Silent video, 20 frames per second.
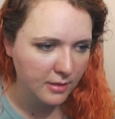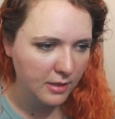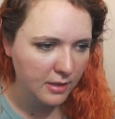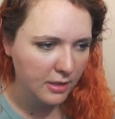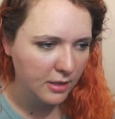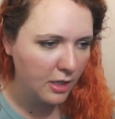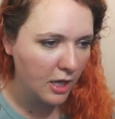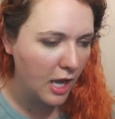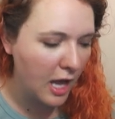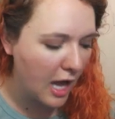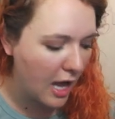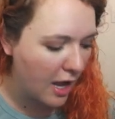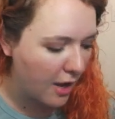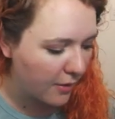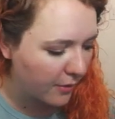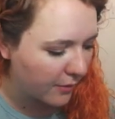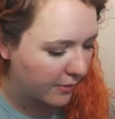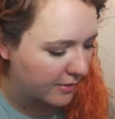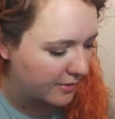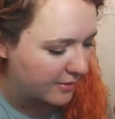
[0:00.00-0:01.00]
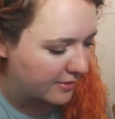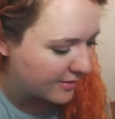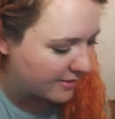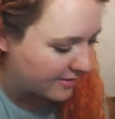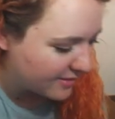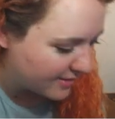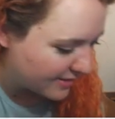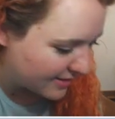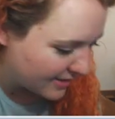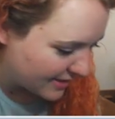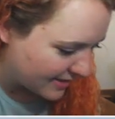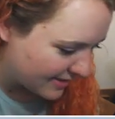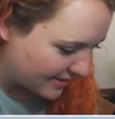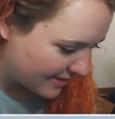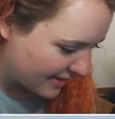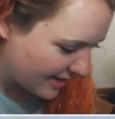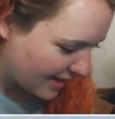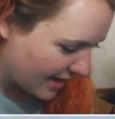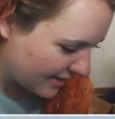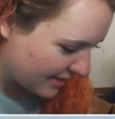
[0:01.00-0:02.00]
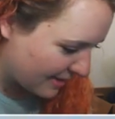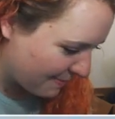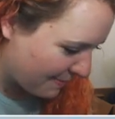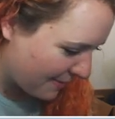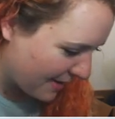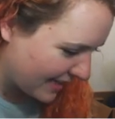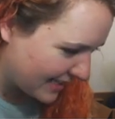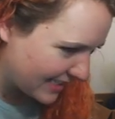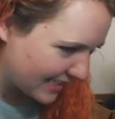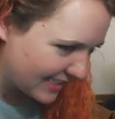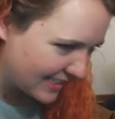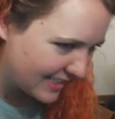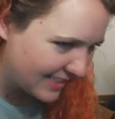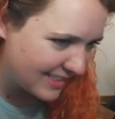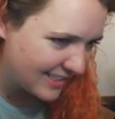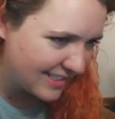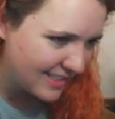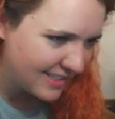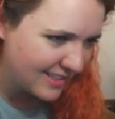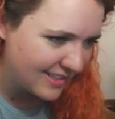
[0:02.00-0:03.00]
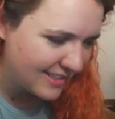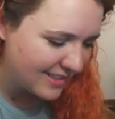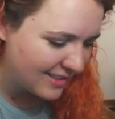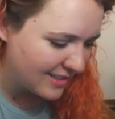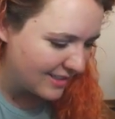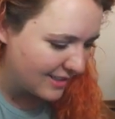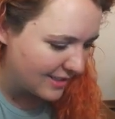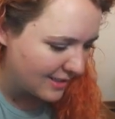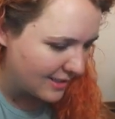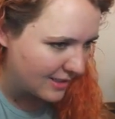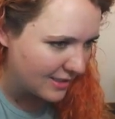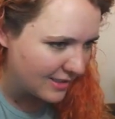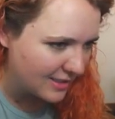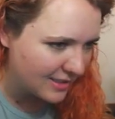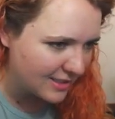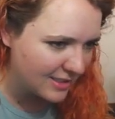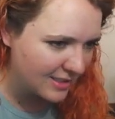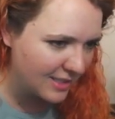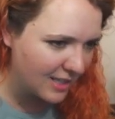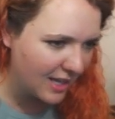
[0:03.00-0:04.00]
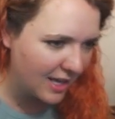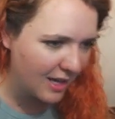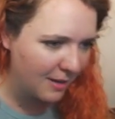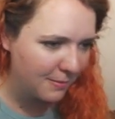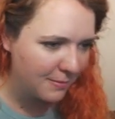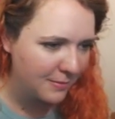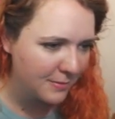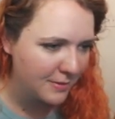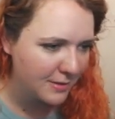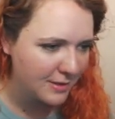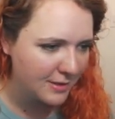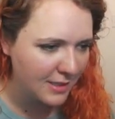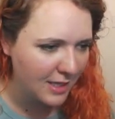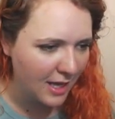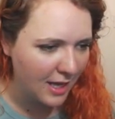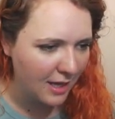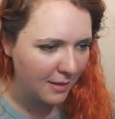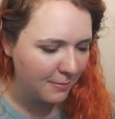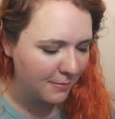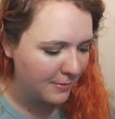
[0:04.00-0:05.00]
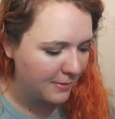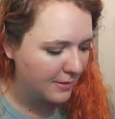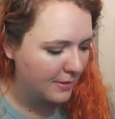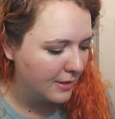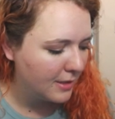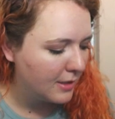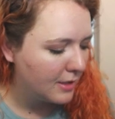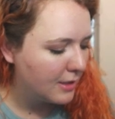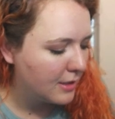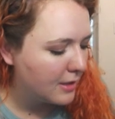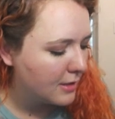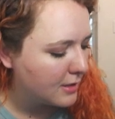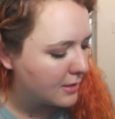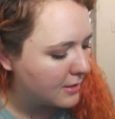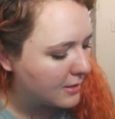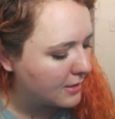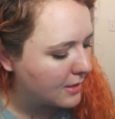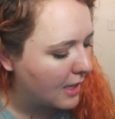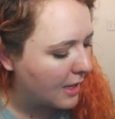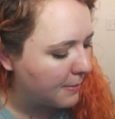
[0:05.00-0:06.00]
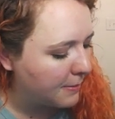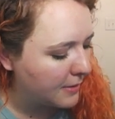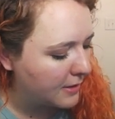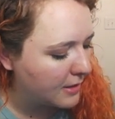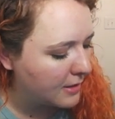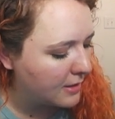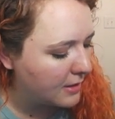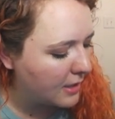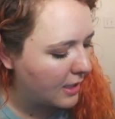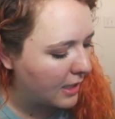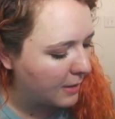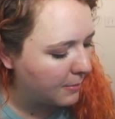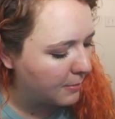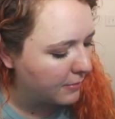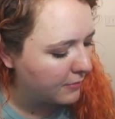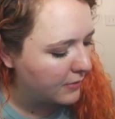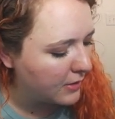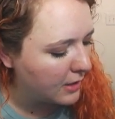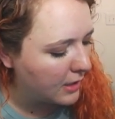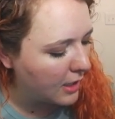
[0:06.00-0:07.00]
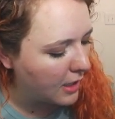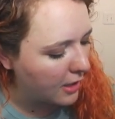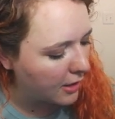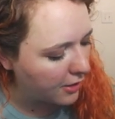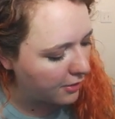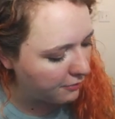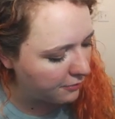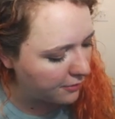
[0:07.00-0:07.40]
No! Not the button! Stop, stop. Stop in the name of love.